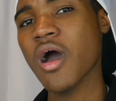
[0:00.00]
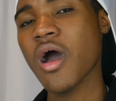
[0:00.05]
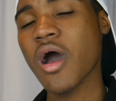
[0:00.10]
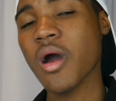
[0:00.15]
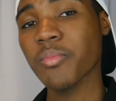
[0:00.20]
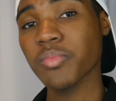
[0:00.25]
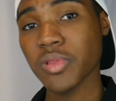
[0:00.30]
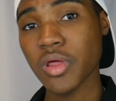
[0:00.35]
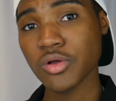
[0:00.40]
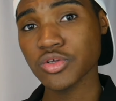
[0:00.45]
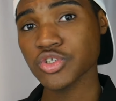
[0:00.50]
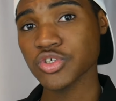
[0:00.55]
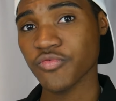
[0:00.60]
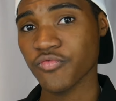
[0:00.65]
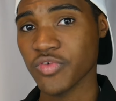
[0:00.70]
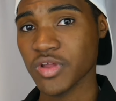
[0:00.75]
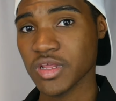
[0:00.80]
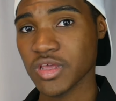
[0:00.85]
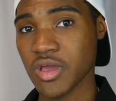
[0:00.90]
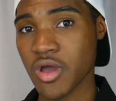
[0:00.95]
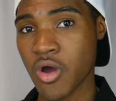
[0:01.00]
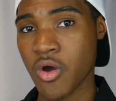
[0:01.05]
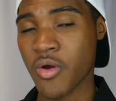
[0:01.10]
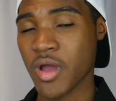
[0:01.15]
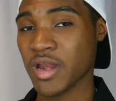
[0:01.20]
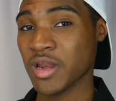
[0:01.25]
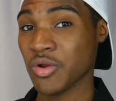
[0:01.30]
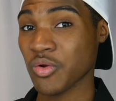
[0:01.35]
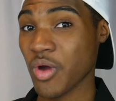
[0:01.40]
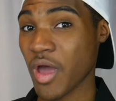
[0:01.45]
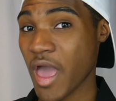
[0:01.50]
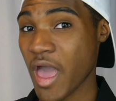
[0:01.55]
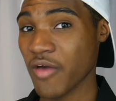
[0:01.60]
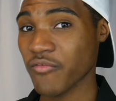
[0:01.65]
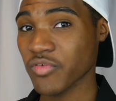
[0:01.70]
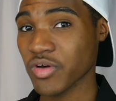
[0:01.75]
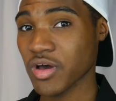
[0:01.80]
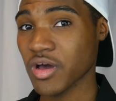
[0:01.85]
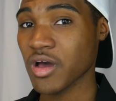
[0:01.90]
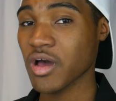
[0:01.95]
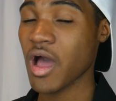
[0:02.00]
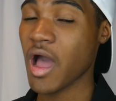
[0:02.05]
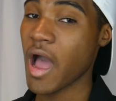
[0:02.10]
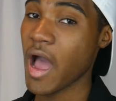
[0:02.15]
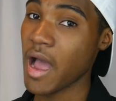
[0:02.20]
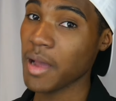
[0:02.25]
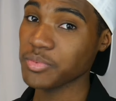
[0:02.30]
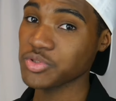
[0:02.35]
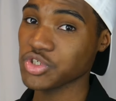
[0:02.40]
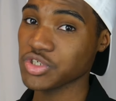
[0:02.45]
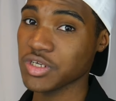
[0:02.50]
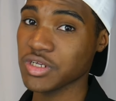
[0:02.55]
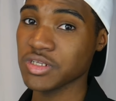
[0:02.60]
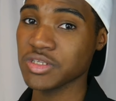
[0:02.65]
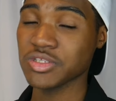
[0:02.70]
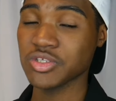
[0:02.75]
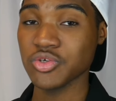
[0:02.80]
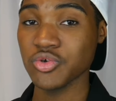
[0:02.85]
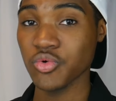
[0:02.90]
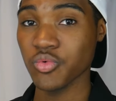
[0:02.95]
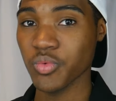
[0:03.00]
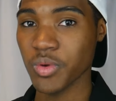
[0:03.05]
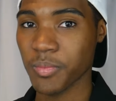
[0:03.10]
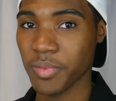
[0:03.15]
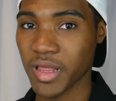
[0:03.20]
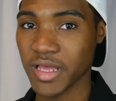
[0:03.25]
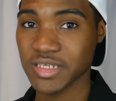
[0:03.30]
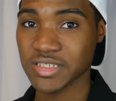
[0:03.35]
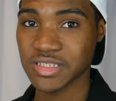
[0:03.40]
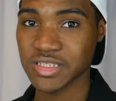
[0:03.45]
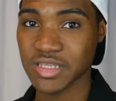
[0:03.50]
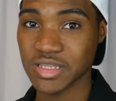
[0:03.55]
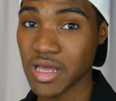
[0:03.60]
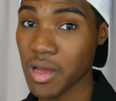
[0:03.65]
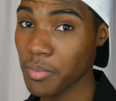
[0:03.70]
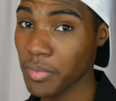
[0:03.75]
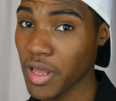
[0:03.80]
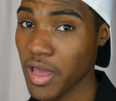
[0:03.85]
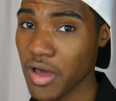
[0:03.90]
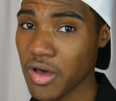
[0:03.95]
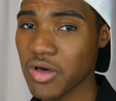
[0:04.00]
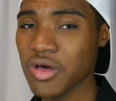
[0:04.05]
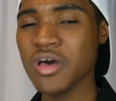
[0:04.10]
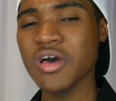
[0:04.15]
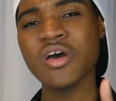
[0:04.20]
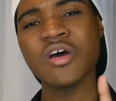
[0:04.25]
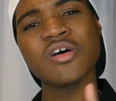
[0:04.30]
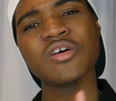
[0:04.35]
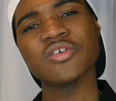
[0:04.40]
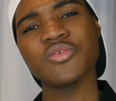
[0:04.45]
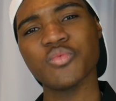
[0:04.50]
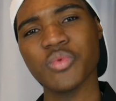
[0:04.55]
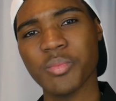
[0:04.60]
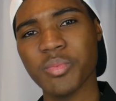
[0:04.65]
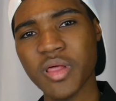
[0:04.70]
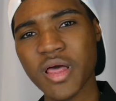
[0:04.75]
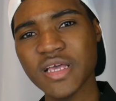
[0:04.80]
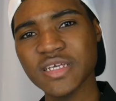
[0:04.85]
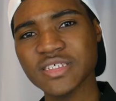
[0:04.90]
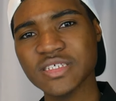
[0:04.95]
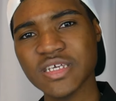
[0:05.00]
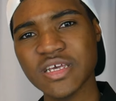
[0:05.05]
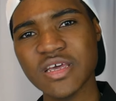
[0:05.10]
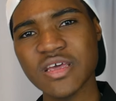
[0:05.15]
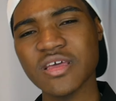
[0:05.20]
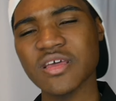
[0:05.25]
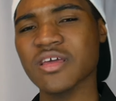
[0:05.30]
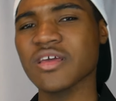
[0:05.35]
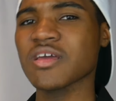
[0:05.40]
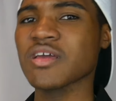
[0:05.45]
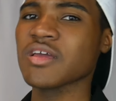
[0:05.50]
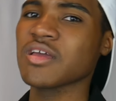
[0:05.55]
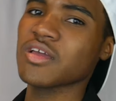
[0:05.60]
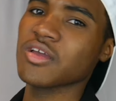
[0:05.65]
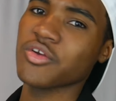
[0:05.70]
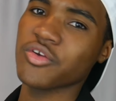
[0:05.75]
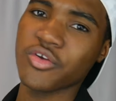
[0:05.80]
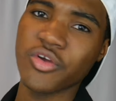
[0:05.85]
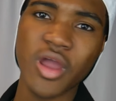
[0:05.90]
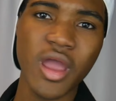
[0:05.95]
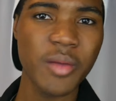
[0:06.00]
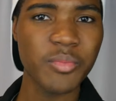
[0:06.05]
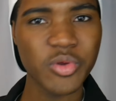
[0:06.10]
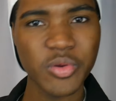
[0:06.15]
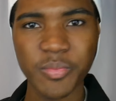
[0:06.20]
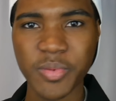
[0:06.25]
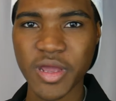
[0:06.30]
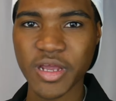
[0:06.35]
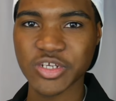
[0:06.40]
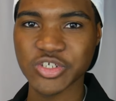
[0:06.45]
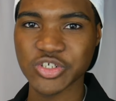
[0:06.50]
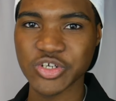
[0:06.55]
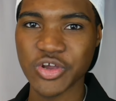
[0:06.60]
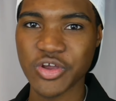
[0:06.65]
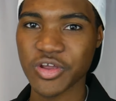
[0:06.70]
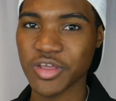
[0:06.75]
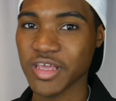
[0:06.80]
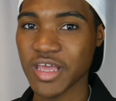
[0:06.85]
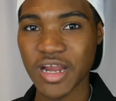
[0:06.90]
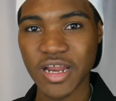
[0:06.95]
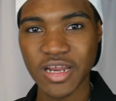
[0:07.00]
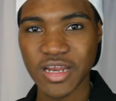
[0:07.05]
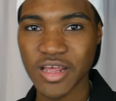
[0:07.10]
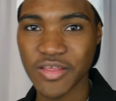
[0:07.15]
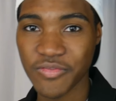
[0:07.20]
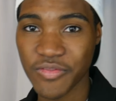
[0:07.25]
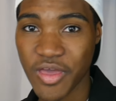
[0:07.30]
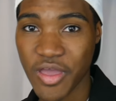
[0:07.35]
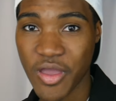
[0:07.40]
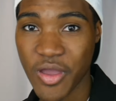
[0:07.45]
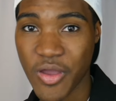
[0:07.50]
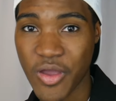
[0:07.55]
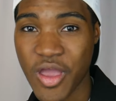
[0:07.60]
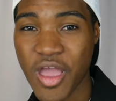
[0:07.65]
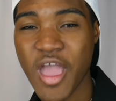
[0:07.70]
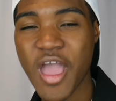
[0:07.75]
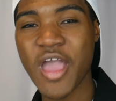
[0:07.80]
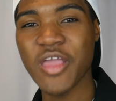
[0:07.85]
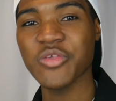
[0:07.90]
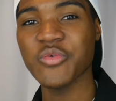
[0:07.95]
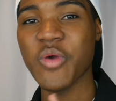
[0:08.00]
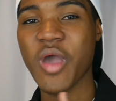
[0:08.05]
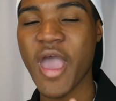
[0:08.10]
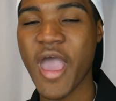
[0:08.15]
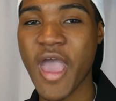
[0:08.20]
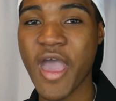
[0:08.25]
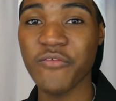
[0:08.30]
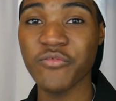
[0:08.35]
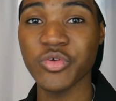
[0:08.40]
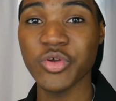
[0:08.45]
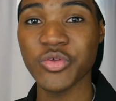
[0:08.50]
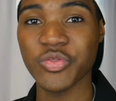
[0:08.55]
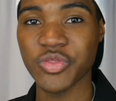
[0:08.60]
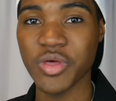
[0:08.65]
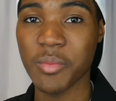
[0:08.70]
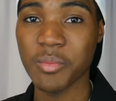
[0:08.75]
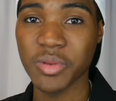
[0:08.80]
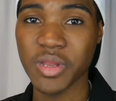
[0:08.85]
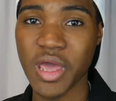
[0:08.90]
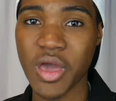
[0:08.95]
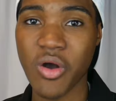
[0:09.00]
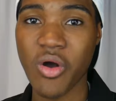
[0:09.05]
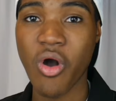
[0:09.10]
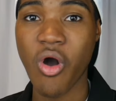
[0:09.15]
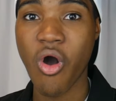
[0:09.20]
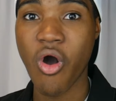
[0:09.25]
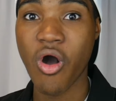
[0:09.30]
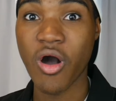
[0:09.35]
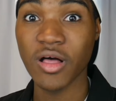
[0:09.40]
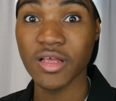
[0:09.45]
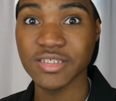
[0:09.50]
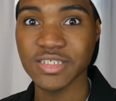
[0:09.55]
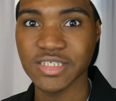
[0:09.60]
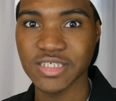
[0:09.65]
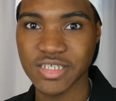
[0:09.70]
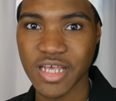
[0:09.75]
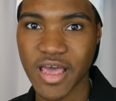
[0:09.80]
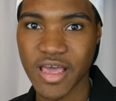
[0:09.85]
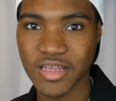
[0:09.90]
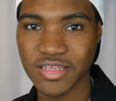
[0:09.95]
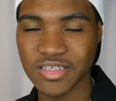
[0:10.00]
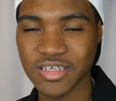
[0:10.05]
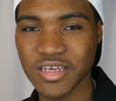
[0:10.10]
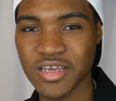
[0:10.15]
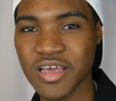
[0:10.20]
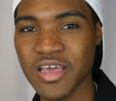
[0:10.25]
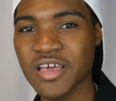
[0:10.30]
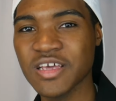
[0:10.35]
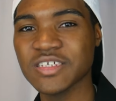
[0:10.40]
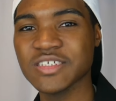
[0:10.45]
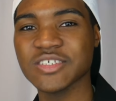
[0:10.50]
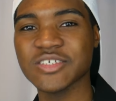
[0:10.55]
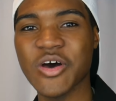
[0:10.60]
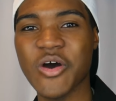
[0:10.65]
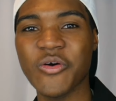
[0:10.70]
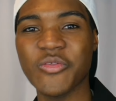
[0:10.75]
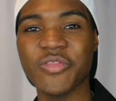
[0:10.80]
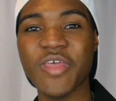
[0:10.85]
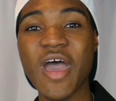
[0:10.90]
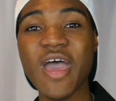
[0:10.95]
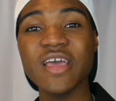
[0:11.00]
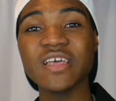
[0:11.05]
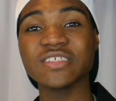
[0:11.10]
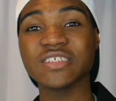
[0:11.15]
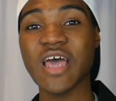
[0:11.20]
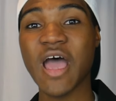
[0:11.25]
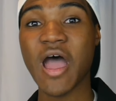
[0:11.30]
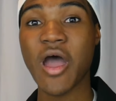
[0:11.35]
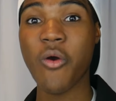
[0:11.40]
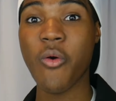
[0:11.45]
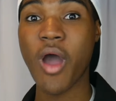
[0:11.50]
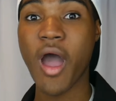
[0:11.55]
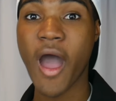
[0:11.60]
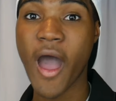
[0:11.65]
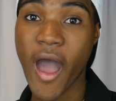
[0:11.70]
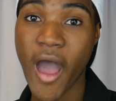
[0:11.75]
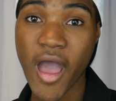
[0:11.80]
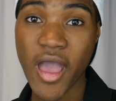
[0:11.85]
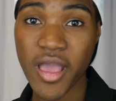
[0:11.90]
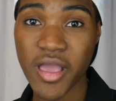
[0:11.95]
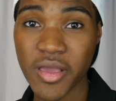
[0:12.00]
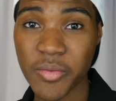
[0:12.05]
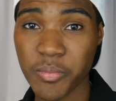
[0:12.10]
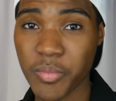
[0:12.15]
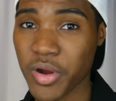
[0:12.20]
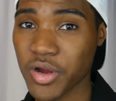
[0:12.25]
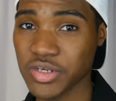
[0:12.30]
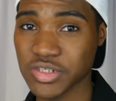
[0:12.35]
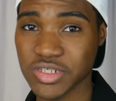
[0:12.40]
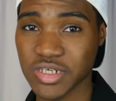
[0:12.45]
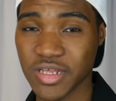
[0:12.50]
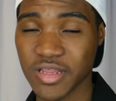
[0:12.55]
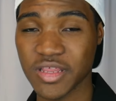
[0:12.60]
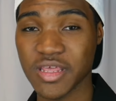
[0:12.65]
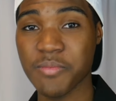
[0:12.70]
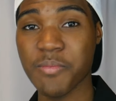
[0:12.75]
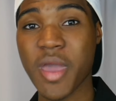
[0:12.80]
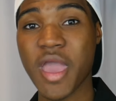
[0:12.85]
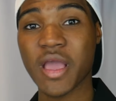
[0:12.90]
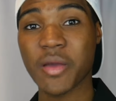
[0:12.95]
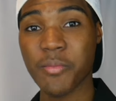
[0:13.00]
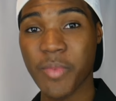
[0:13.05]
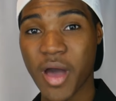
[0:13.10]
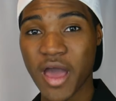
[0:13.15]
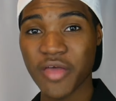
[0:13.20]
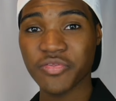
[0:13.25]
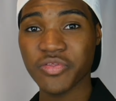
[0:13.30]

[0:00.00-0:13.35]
upload your video and it'll have a option to replace the thumbnail, replace it, grab your picture, get it in there, and you have your thumbnail all set. So that is how I personally make my